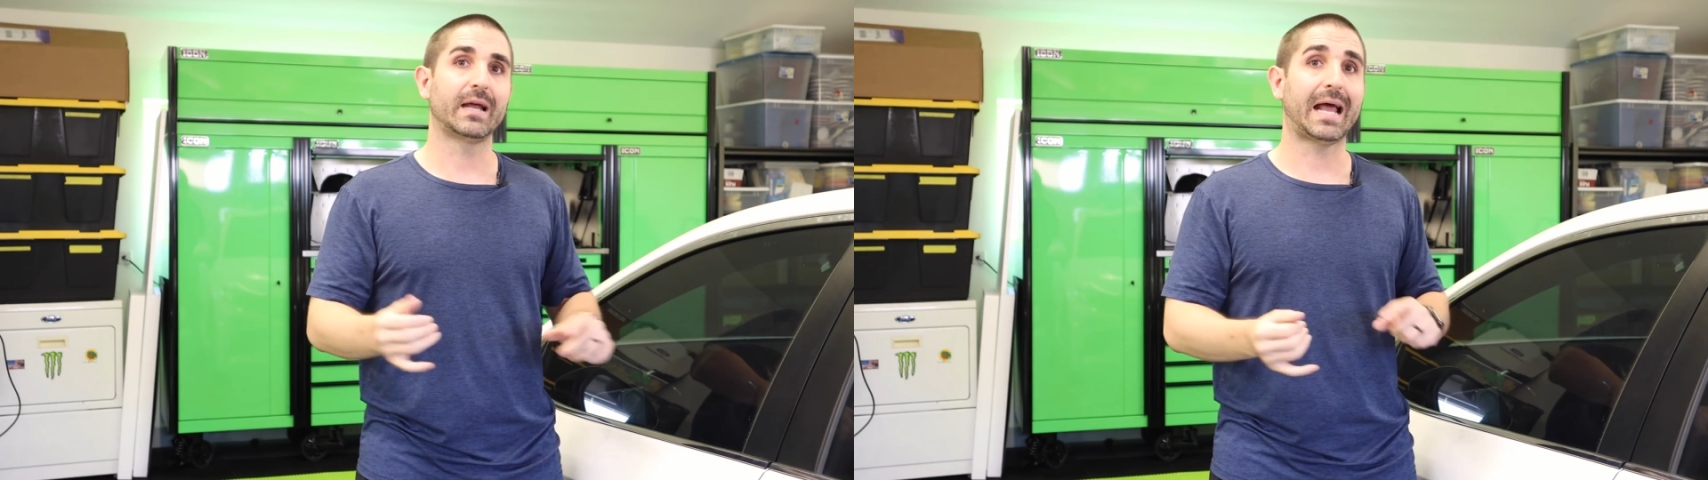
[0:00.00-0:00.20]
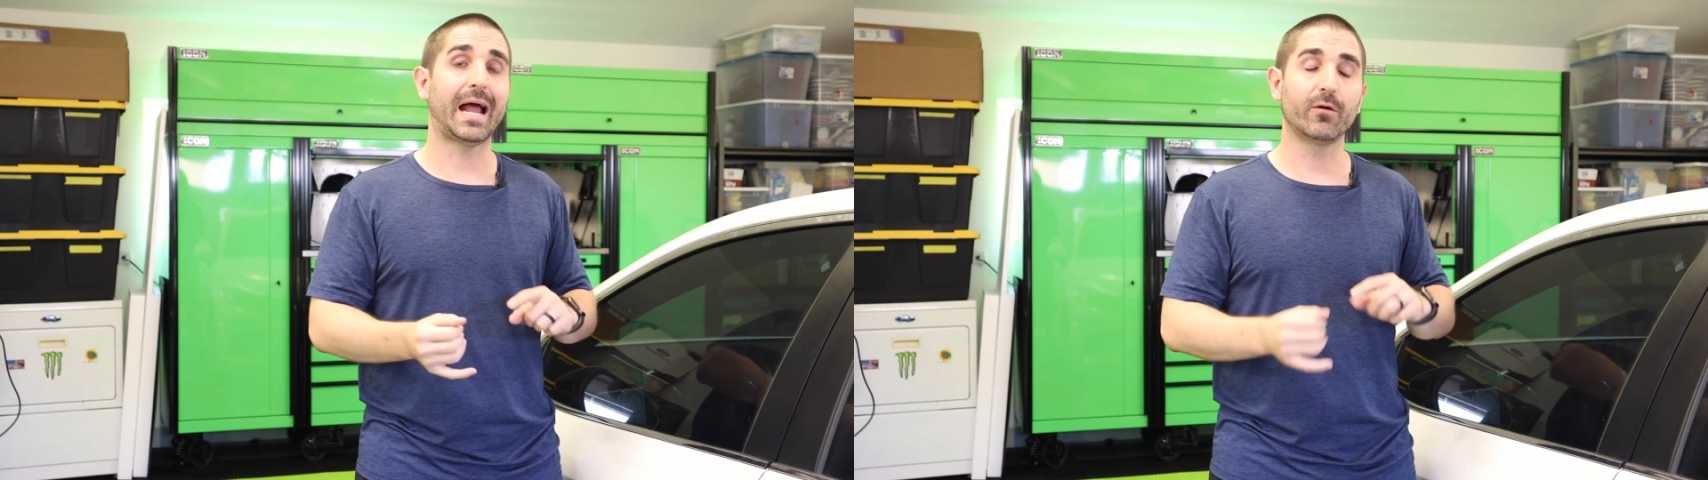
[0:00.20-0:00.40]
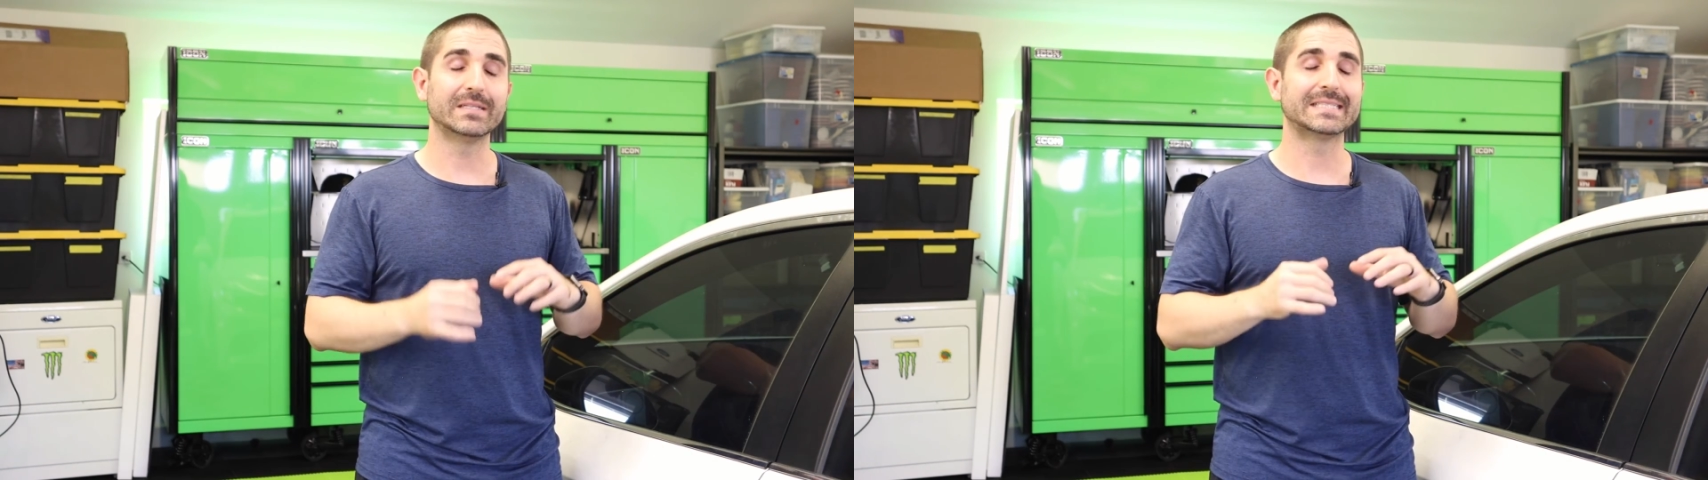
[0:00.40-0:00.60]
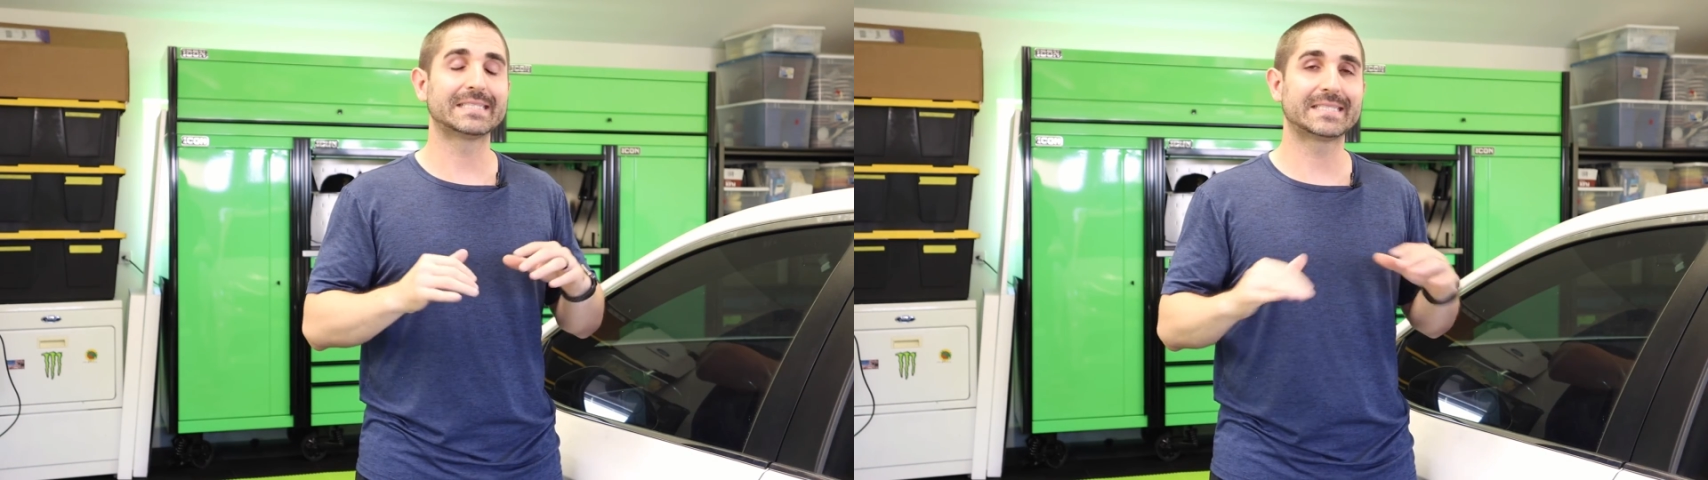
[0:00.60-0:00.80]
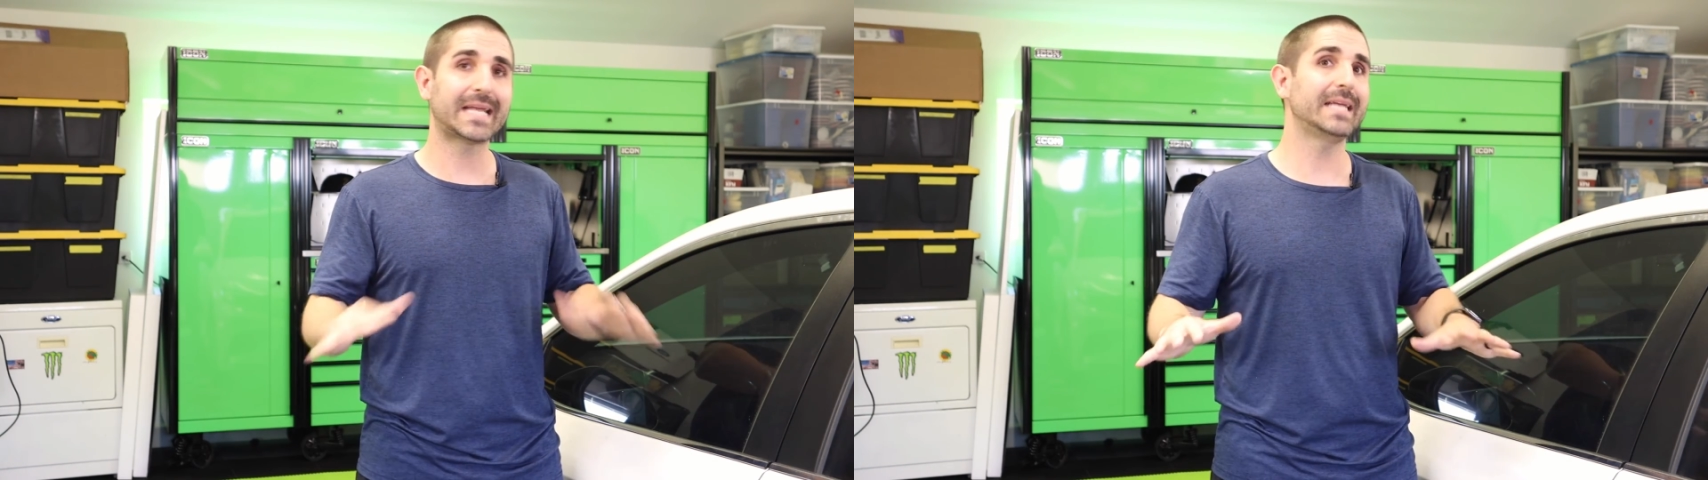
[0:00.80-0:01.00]
at how
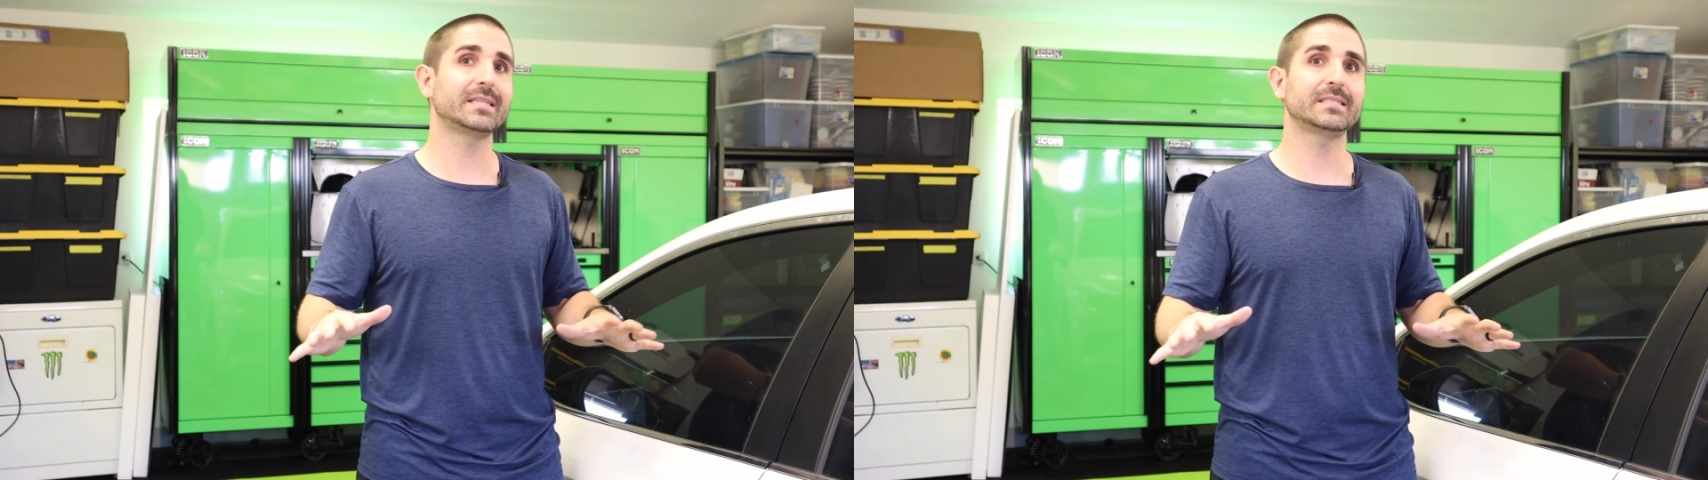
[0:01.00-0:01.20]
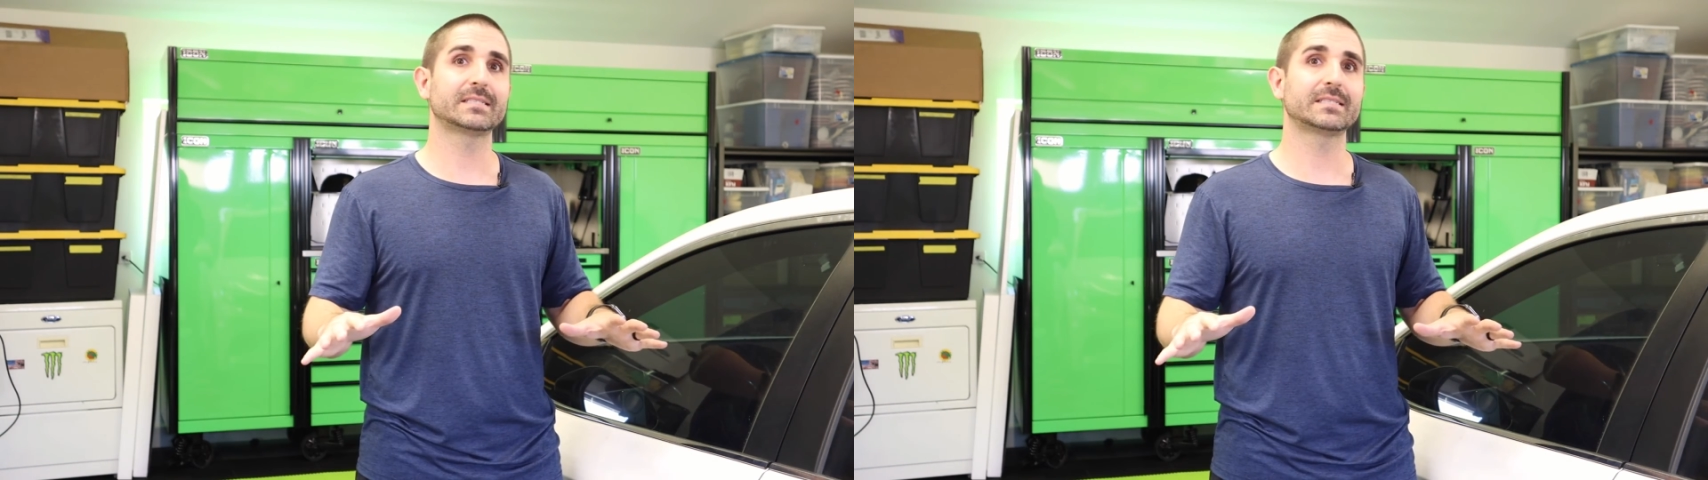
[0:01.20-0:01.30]
insanely